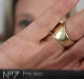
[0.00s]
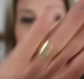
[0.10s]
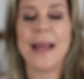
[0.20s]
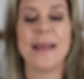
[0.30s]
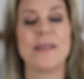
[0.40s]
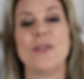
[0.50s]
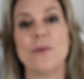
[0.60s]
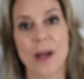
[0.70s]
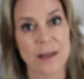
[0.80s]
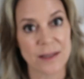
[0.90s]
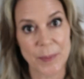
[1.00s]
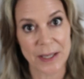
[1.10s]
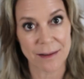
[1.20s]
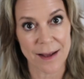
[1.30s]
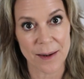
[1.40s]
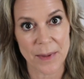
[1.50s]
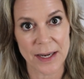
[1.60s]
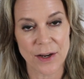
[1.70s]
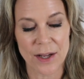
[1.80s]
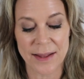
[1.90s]
that I do not spend a lot of
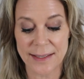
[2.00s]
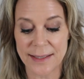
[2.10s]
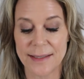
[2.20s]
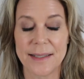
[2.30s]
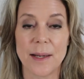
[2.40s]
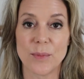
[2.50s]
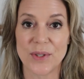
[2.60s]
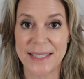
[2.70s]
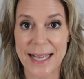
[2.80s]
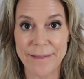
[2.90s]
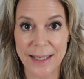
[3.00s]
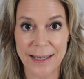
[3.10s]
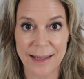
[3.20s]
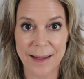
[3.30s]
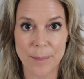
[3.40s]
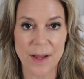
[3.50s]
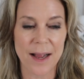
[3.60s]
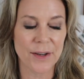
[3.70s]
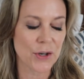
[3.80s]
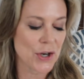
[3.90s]
money on. This is a number 7 lip
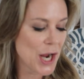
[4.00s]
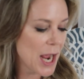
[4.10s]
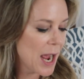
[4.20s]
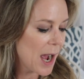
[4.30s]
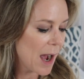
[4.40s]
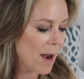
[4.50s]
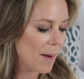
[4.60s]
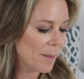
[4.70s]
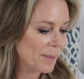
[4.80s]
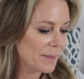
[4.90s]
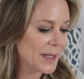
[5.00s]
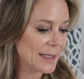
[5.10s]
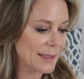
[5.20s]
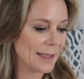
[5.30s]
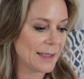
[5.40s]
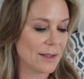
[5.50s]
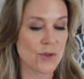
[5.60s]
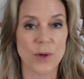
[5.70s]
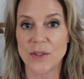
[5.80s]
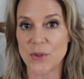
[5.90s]
liner. This is a
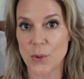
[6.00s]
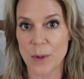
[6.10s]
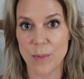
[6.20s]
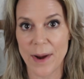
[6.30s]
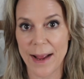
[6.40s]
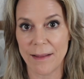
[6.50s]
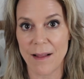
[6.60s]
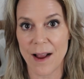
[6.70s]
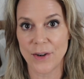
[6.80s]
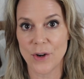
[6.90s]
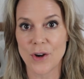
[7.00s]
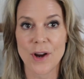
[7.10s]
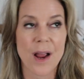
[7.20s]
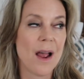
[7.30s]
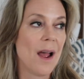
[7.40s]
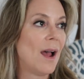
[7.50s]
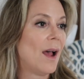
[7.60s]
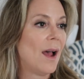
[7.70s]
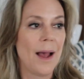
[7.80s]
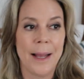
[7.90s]
drugstore brand liner.
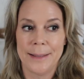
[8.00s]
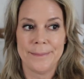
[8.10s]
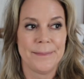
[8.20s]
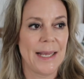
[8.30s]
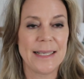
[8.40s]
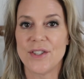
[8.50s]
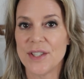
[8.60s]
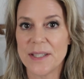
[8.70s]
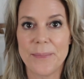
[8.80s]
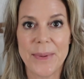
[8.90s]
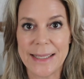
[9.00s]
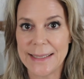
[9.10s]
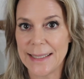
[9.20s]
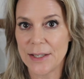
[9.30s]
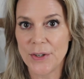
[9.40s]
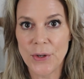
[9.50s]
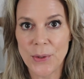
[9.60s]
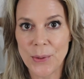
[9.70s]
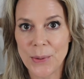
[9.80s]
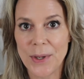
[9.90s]
It's just a basic
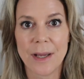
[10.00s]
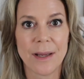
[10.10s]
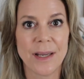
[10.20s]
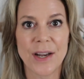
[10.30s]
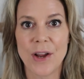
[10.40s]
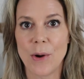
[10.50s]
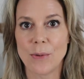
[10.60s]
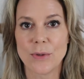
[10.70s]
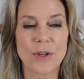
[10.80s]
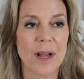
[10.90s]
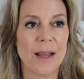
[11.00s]
nude, you know.